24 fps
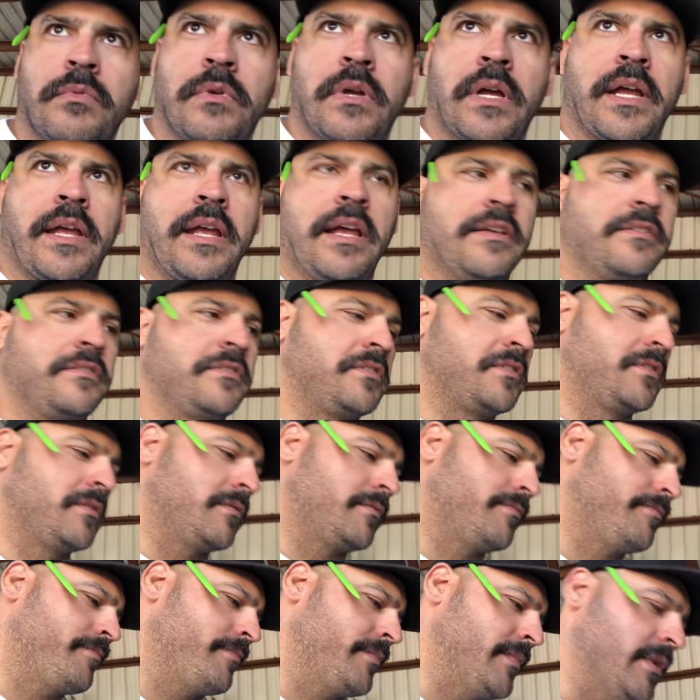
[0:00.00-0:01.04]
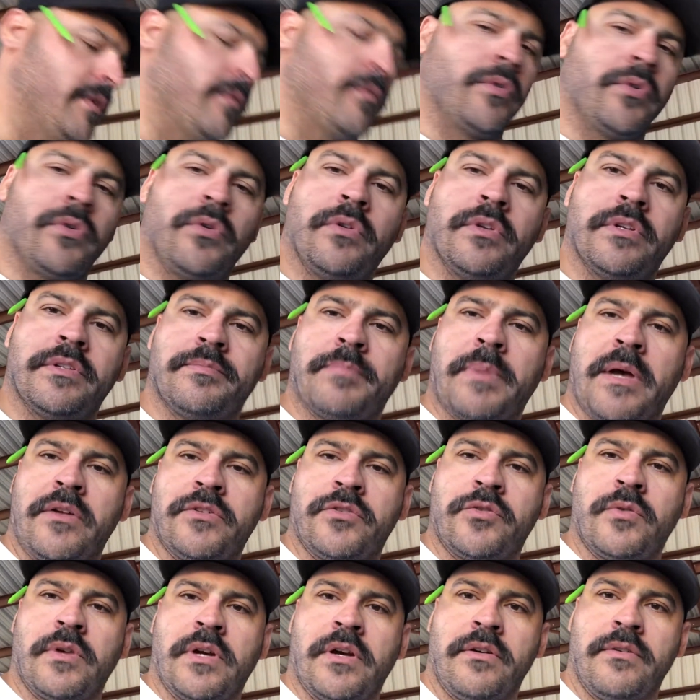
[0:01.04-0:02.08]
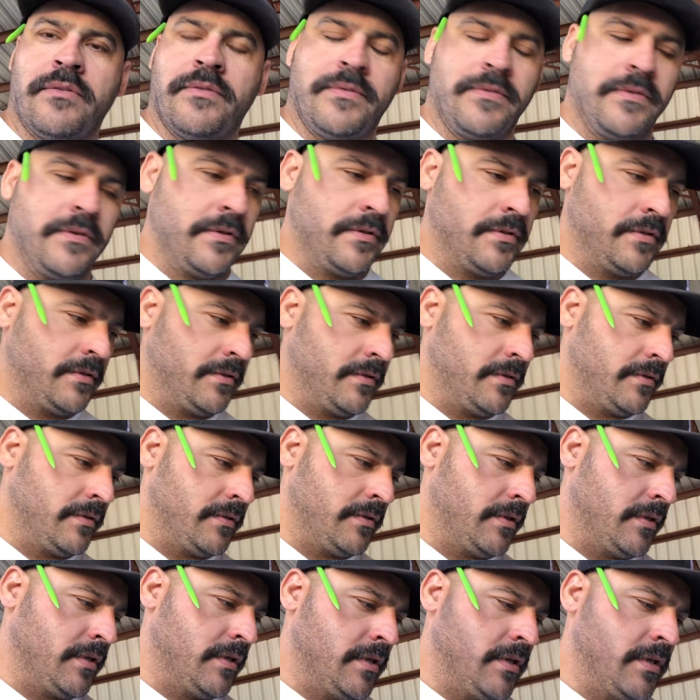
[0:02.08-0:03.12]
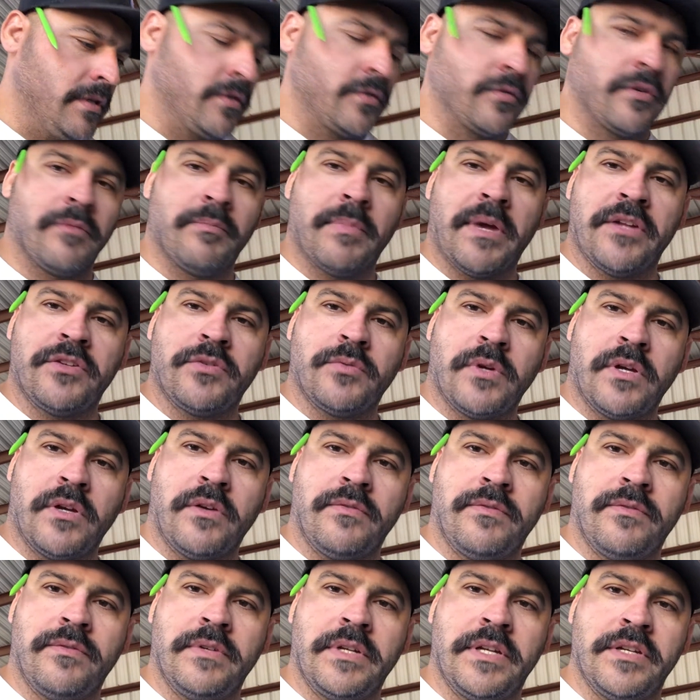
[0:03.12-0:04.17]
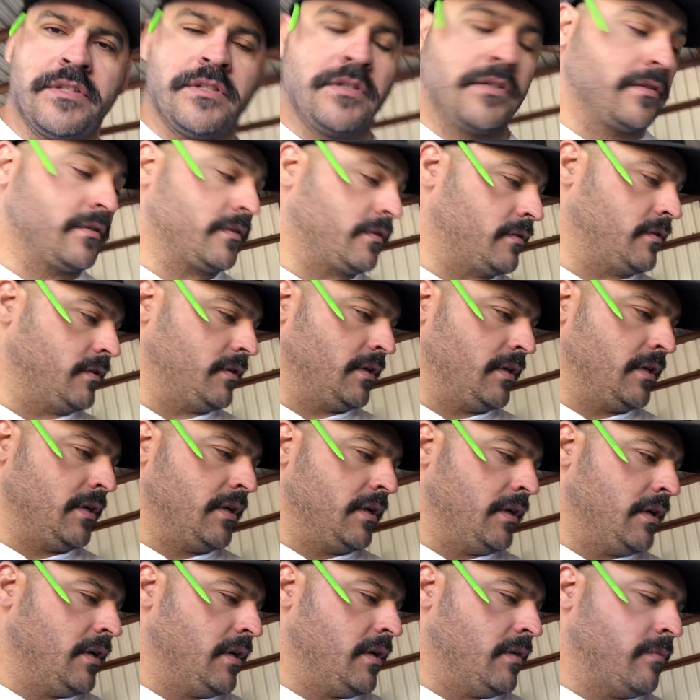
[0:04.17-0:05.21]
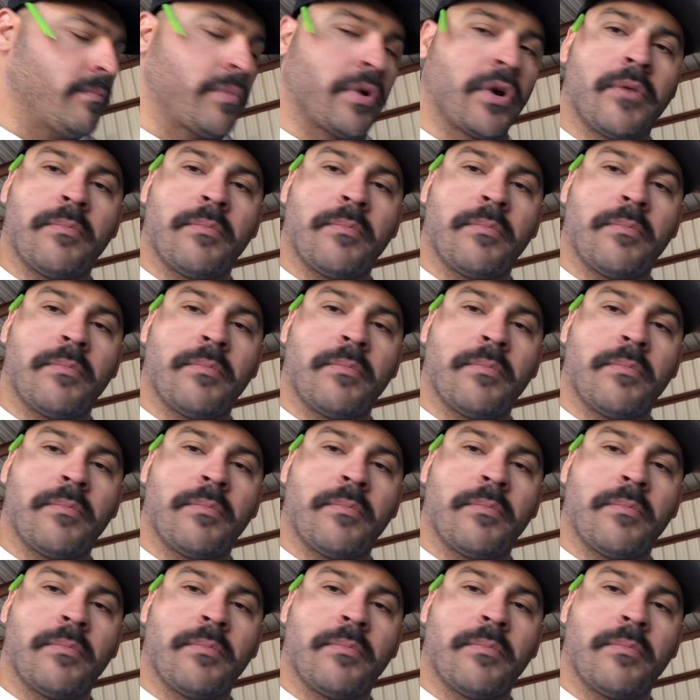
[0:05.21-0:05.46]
I guess the rule is about 12 by 12 inches per